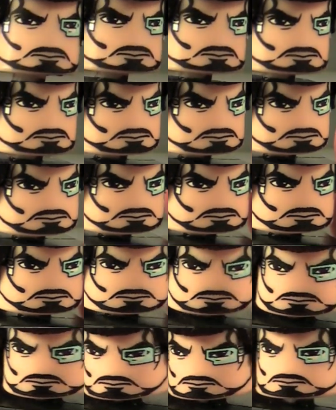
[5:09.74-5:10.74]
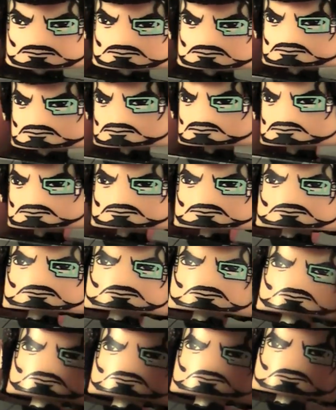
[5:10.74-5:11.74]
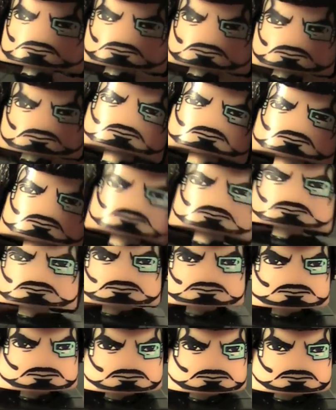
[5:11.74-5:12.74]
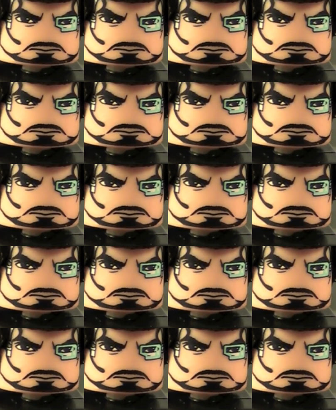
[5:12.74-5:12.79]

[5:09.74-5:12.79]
Tony Stark video gamer. It's awesome.